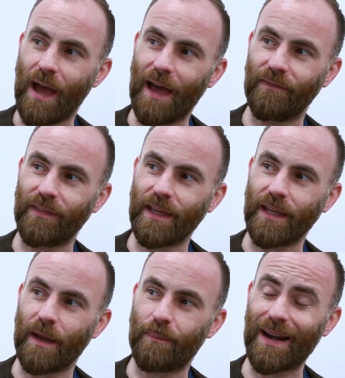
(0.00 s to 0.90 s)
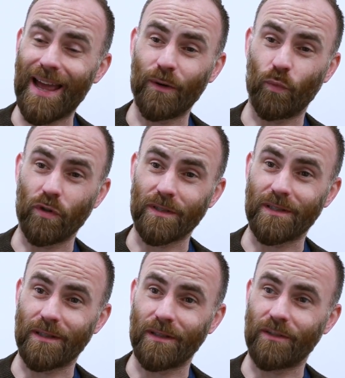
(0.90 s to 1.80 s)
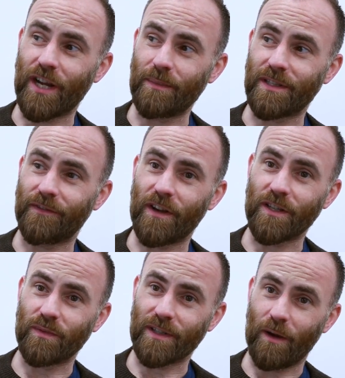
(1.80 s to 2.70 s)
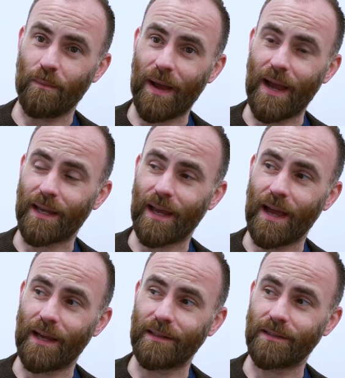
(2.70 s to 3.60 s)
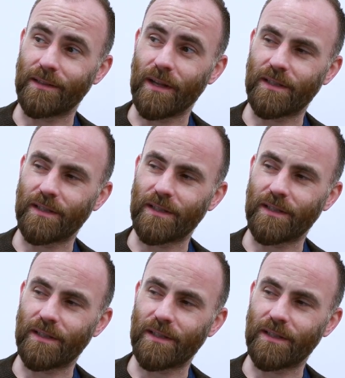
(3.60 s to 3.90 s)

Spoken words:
And the plan was that James I would come back and